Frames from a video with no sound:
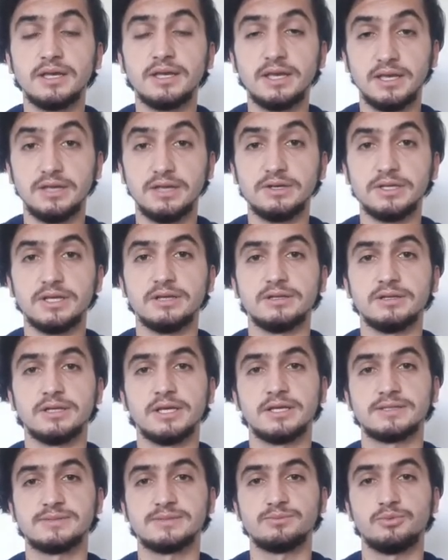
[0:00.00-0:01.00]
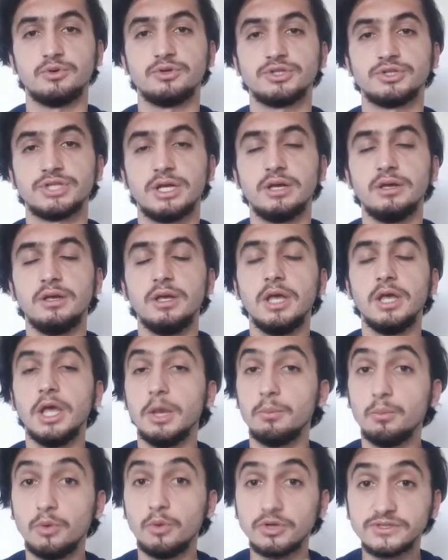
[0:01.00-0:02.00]
aerial exposure,
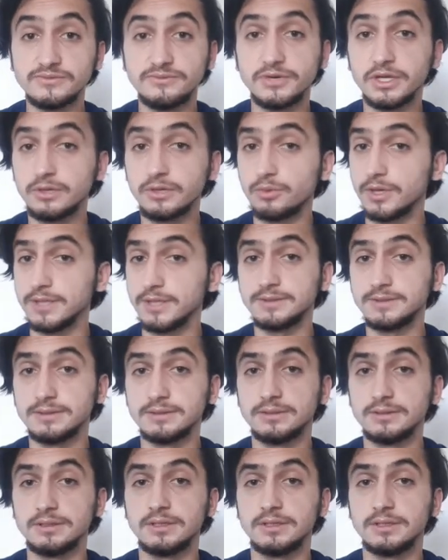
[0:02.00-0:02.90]
most frequent